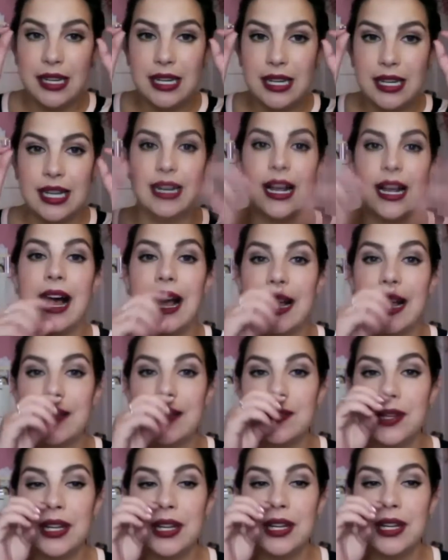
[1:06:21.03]
an eye
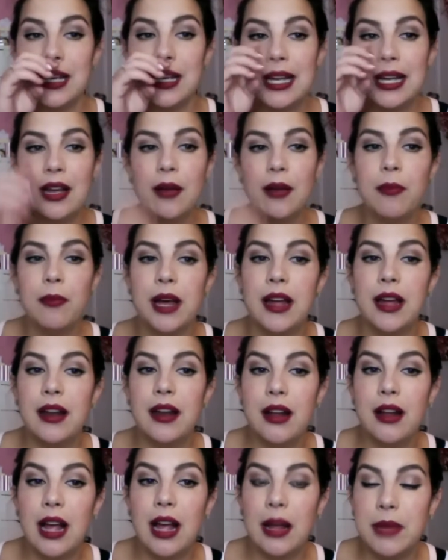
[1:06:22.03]
look.
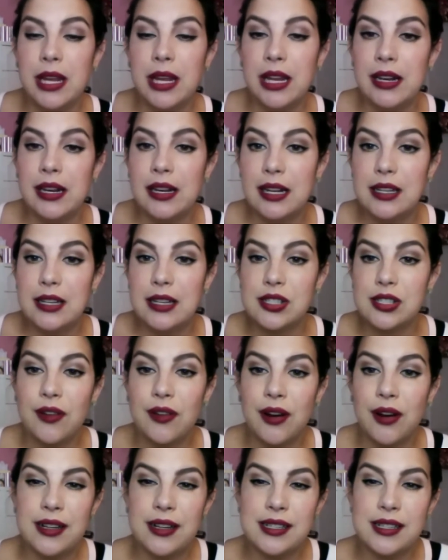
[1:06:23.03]
But I mean, as
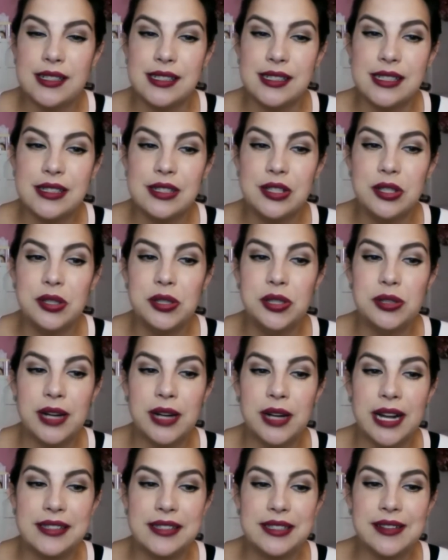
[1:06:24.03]
far as you're
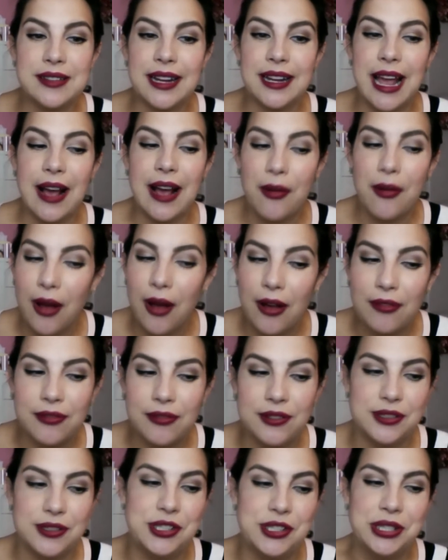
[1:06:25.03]
asking, like, how
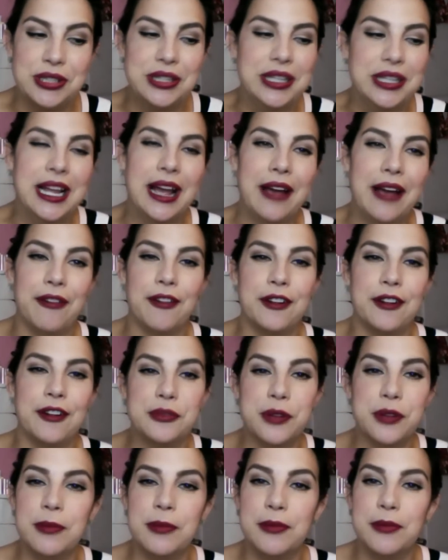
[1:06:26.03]
often should the average
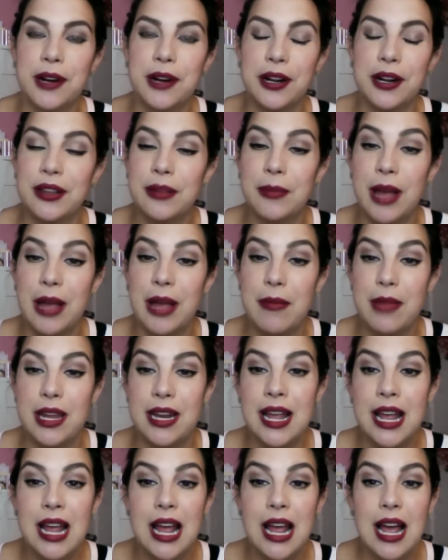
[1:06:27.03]
woman wear them? I mean,
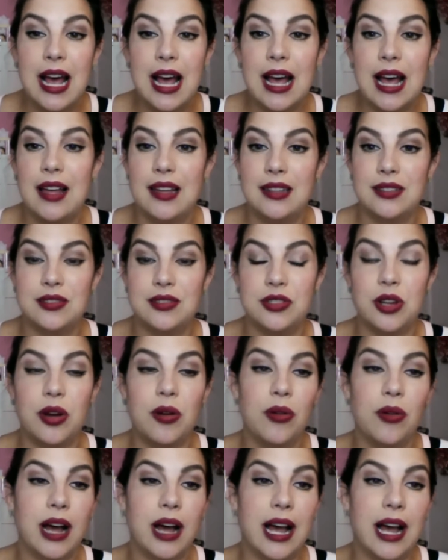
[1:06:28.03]

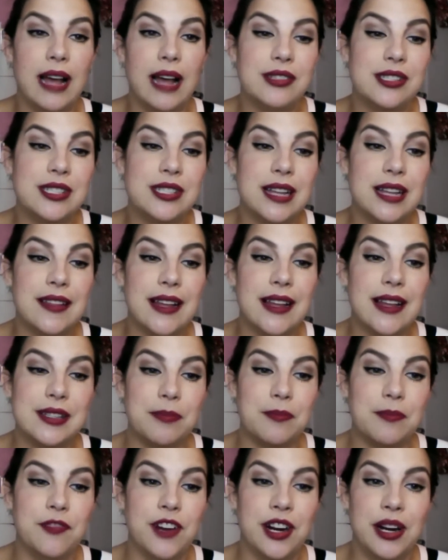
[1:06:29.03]
I would say that's
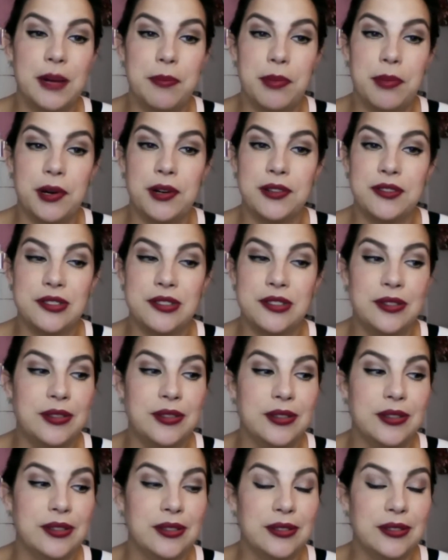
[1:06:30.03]
a very
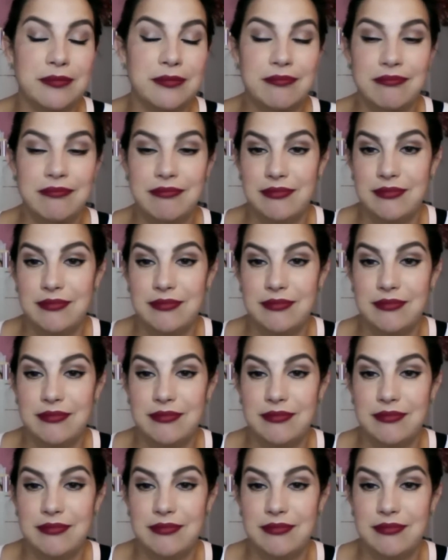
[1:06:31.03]
personal,